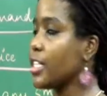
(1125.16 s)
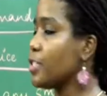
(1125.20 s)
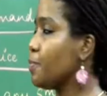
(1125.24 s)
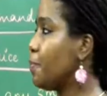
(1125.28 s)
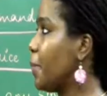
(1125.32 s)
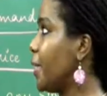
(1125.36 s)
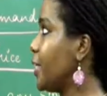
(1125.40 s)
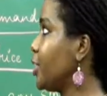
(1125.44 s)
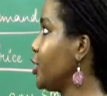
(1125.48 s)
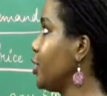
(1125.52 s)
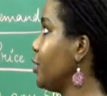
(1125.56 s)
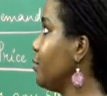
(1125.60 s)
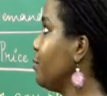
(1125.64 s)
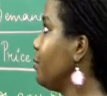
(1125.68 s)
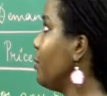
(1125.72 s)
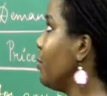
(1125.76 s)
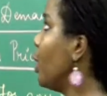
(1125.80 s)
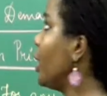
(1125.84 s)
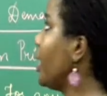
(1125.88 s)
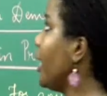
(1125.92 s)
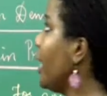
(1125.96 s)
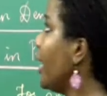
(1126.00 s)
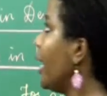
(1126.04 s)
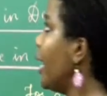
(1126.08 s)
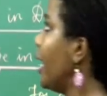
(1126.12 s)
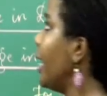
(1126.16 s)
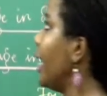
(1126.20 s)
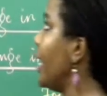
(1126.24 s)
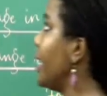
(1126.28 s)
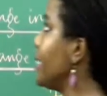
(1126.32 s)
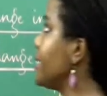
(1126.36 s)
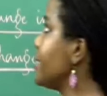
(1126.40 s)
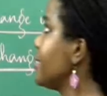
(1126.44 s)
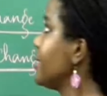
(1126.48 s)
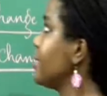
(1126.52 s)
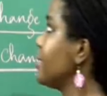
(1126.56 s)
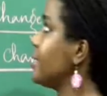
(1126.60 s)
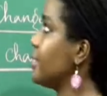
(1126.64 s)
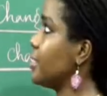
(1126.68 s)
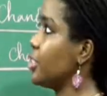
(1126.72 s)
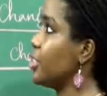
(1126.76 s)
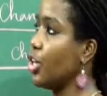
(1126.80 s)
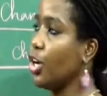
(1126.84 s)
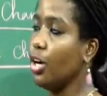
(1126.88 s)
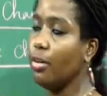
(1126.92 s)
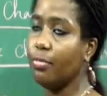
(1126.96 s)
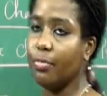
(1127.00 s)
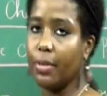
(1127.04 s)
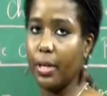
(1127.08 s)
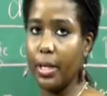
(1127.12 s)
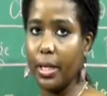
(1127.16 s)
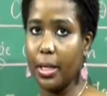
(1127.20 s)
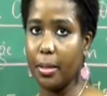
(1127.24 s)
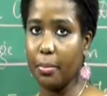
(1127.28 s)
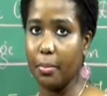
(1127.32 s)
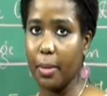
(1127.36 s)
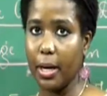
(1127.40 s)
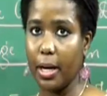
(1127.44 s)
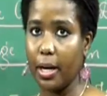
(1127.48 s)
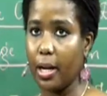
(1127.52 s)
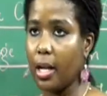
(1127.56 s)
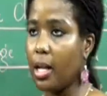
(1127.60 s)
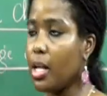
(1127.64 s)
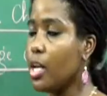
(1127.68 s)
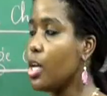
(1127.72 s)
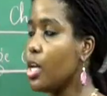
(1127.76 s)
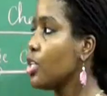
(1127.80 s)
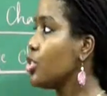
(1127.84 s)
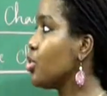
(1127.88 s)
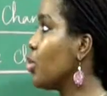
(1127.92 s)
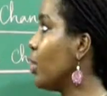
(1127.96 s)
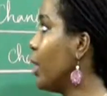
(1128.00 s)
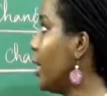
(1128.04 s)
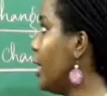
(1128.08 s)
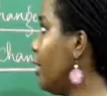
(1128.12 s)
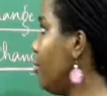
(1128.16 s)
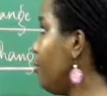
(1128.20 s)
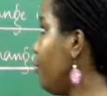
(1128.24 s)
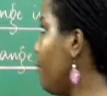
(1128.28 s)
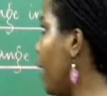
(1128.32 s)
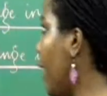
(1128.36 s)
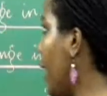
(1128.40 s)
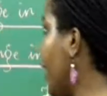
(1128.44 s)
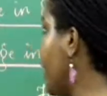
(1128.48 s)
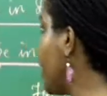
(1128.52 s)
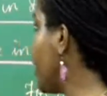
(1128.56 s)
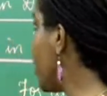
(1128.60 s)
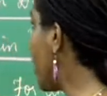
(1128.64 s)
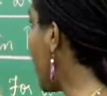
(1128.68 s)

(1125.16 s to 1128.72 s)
expression for elasticity of demand. So if I